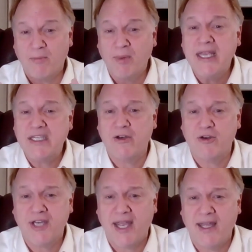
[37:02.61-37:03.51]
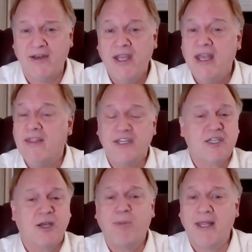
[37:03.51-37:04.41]
And please understand, this is
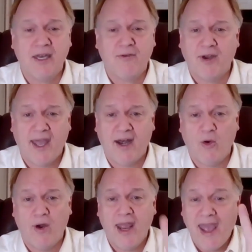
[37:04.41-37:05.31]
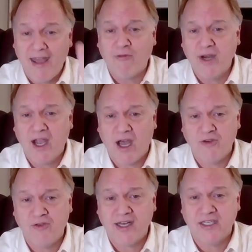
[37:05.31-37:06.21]
a completely different category. Every
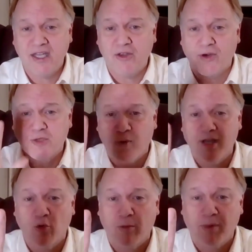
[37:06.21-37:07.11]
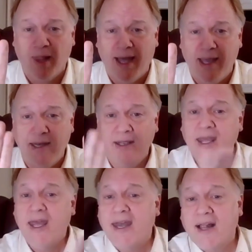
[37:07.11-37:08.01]
contract is either express or implied.
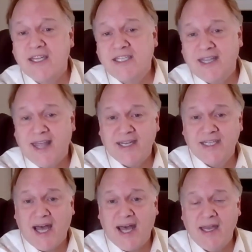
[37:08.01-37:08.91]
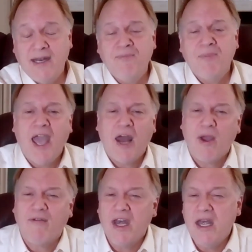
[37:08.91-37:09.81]
Now let's set that aside. And
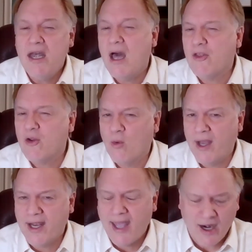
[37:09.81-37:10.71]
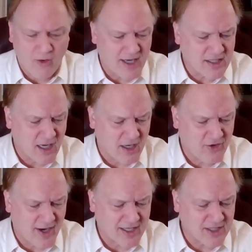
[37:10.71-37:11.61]
we have another way to categorize
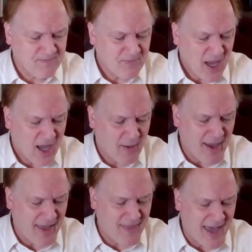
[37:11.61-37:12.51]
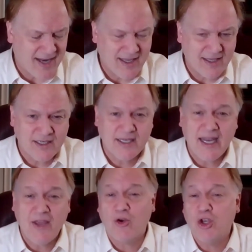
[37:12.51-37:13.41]
contracts, and that is
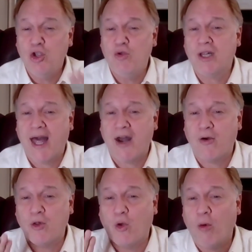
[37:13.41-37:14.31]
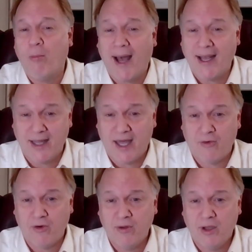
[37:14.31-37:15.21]
either unilateral or bilateral.
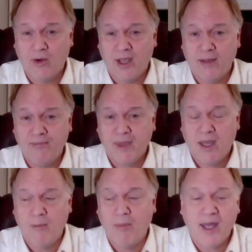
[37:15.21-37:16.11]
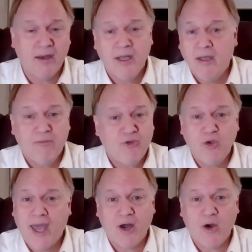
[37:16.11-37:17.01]
Okay, but 2
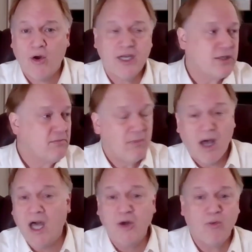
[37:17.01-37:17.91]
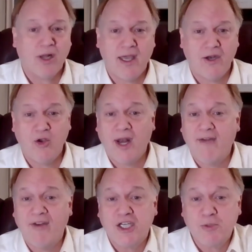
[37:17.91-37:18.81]
categories, unrelated. You can
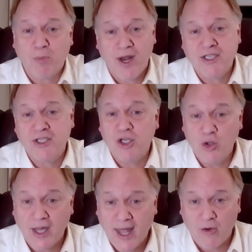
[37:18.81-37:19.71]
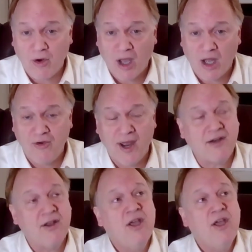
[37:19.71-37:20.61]
have an express unilateral
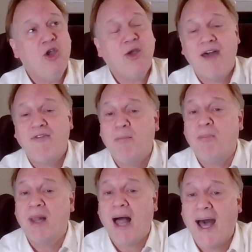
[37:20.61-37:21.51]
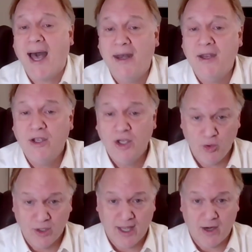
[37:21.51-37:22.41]
contract. You can have an implied
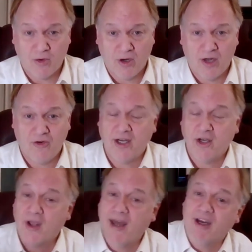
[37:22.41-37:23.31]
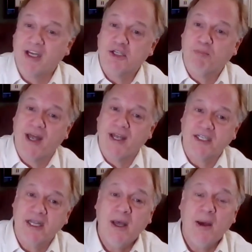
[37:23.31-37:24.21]
unilateral contract. You can have an
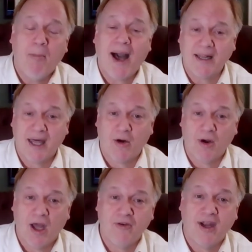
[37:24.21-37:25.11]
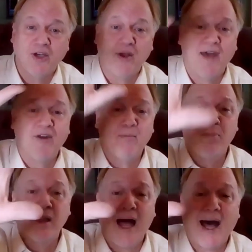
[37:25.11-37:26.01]
express bilateral contract. You can have an
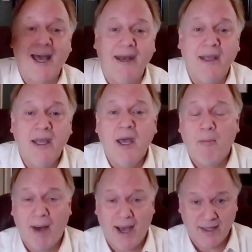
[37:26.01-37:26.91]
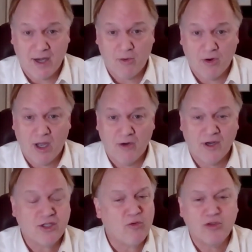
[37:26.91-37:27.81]
implied bilateral
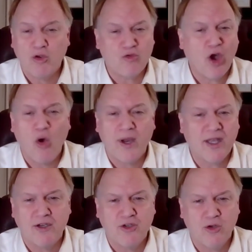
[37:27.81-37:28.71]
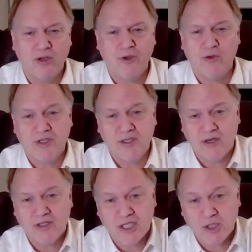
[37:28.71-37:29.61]
contract. So don't get the 2 confused.
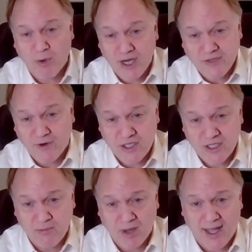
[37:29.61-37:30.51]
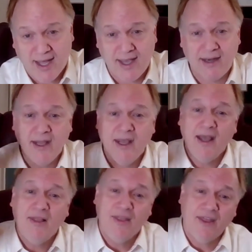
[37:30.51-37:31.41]
There's express versus implied.
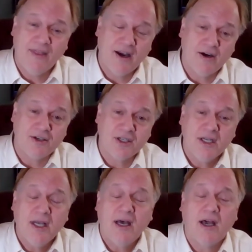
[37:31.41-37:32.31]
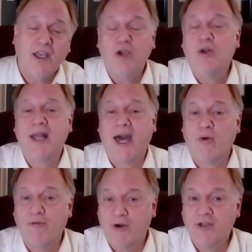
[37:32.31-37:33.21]
Then there's
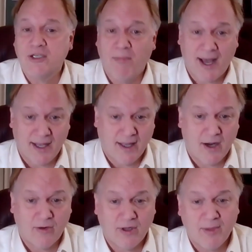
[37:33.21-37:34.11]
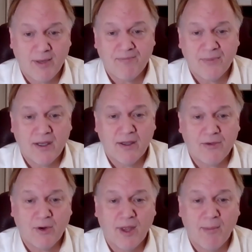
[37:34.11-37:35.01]
unilateral versus bilateral. Let me
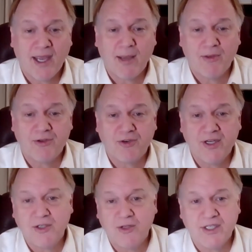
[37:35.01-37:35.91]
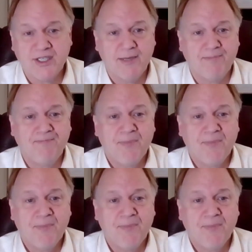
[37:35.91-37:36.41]
throw that back up on the screen so you can see it.